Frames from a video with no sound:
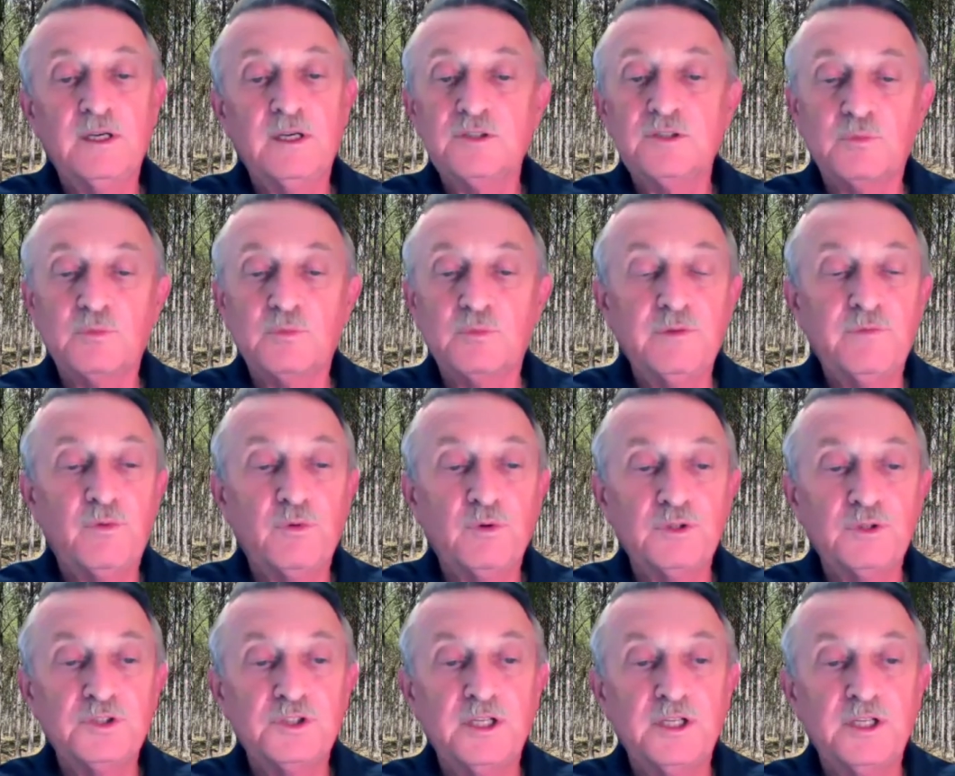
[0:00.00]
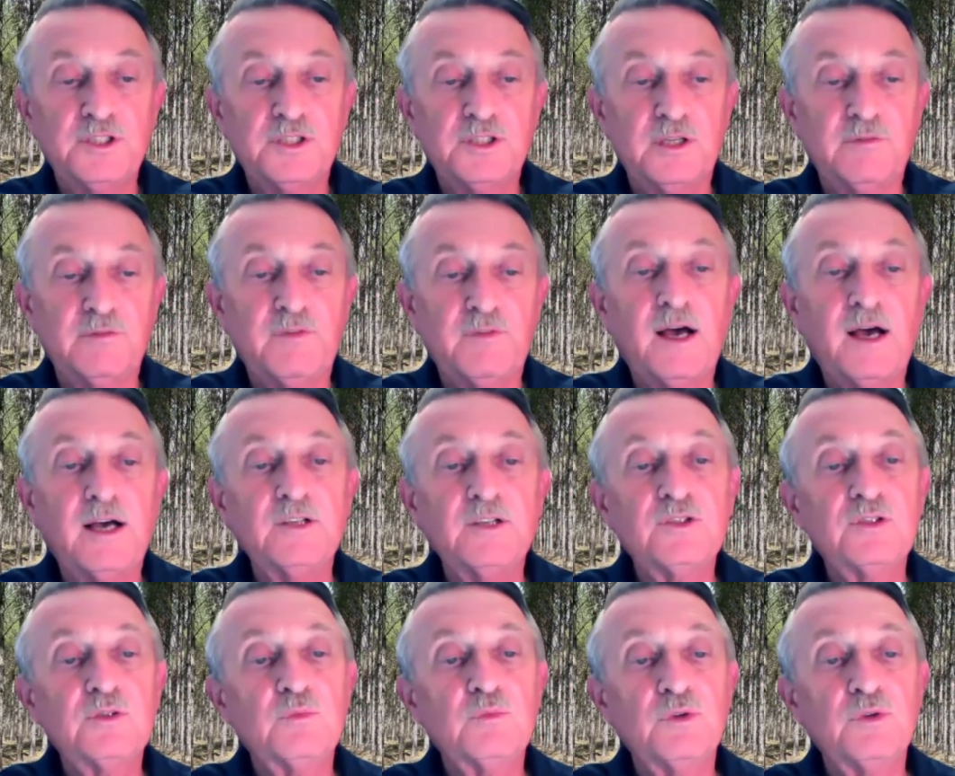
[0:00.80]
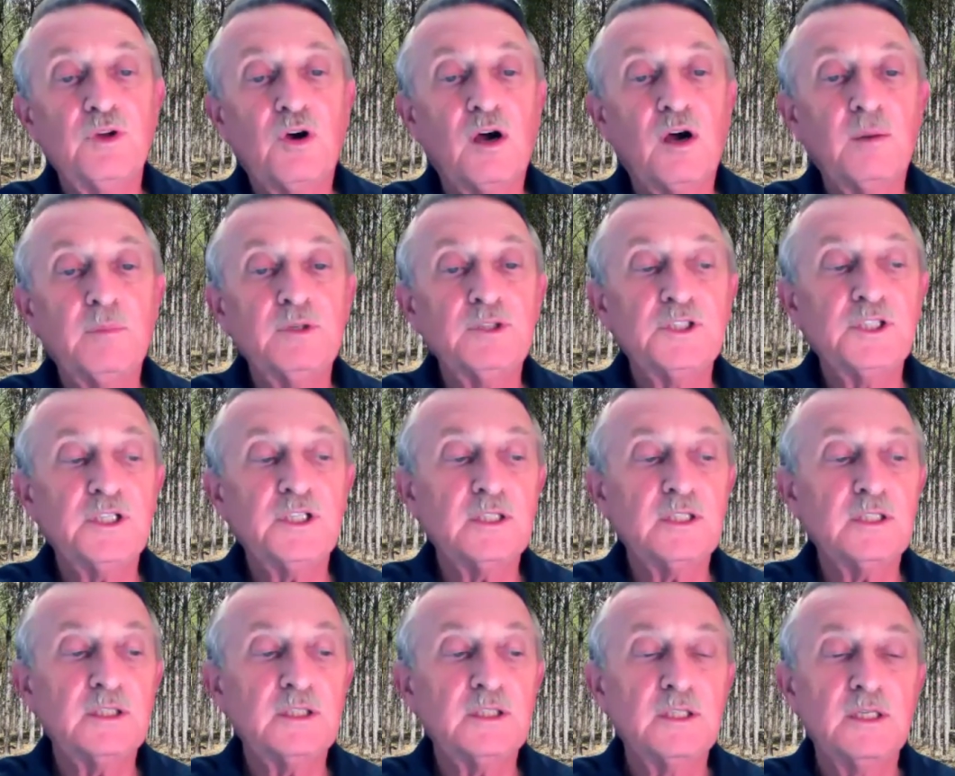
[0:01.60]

as a Reforestation Advisor with ArborGen.